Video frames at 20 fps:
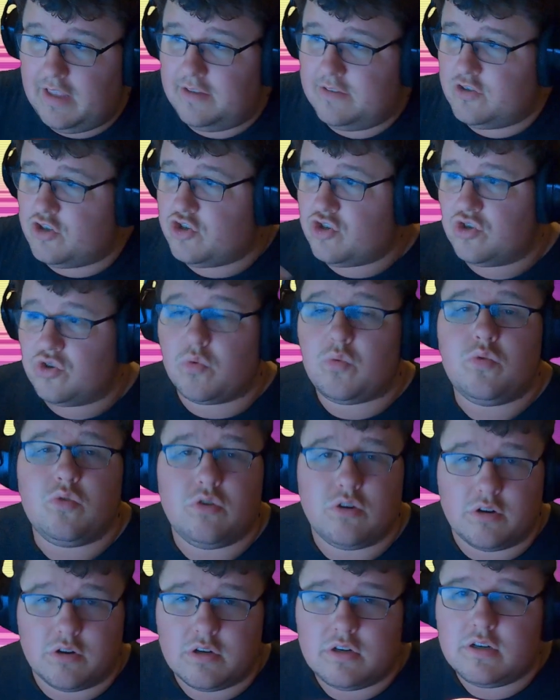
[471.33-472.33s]

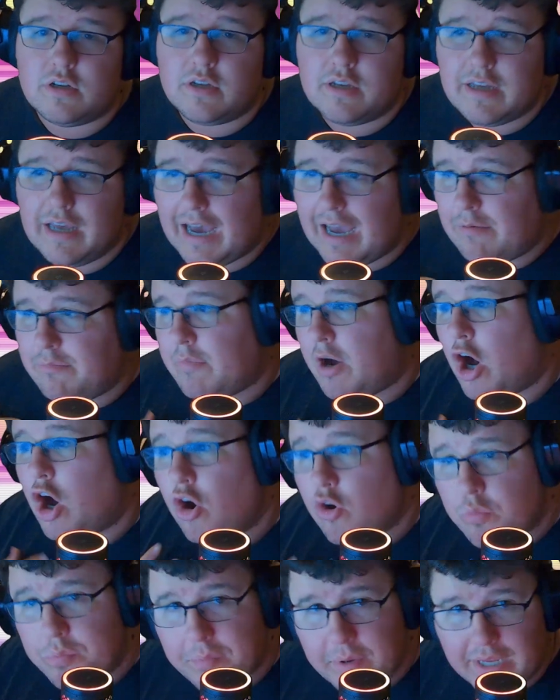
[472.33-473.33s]
sure, I'm
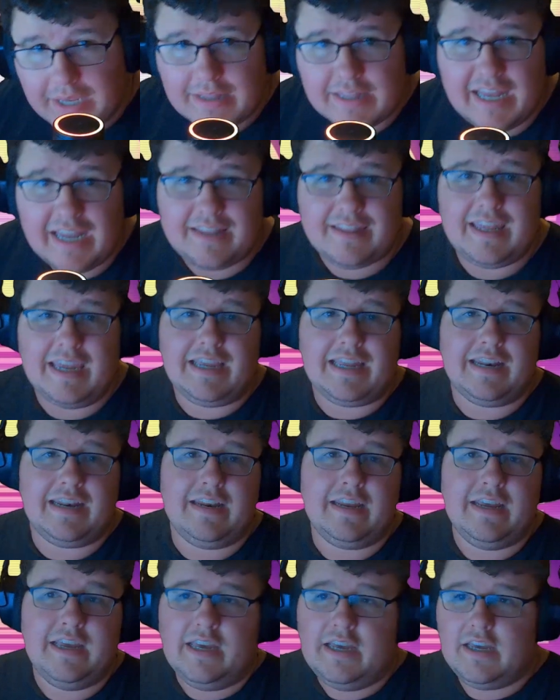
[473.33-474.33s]
hoping that they can,
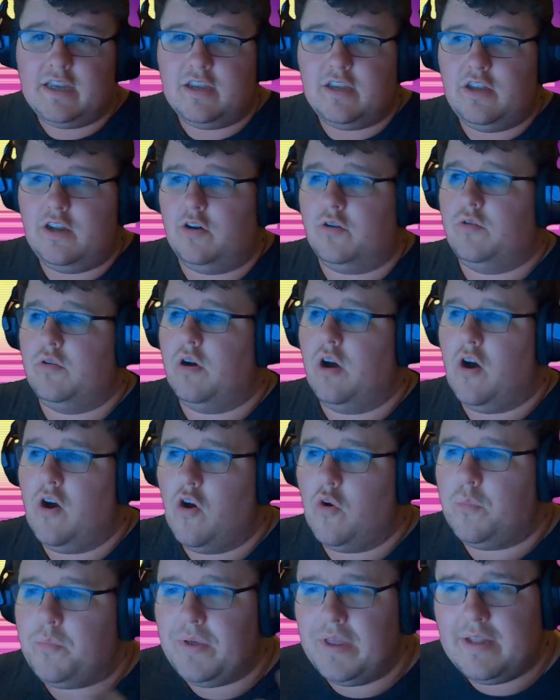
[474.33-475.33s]
you know,
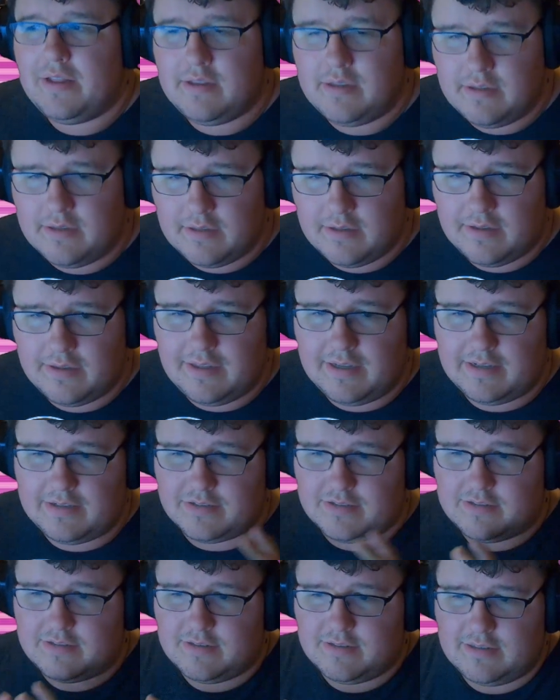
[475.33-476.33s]
open
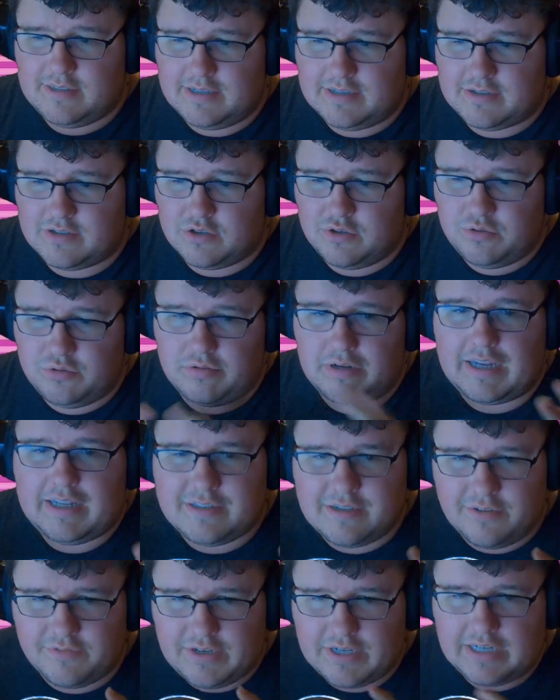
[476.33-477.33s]
this
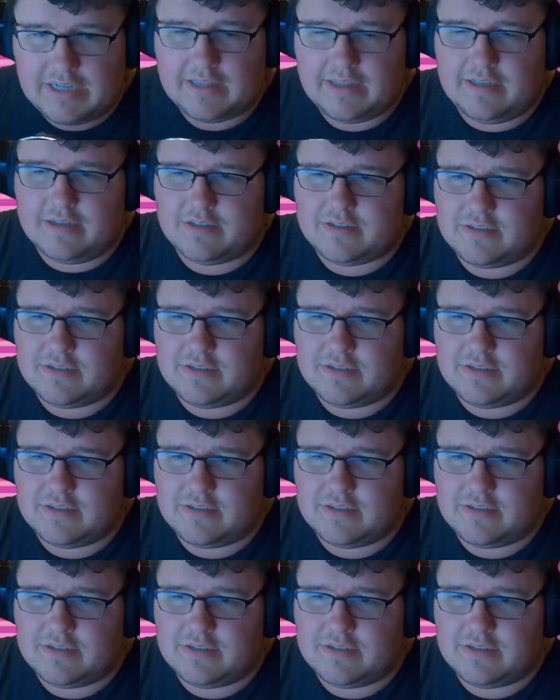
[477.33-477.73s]
creativity and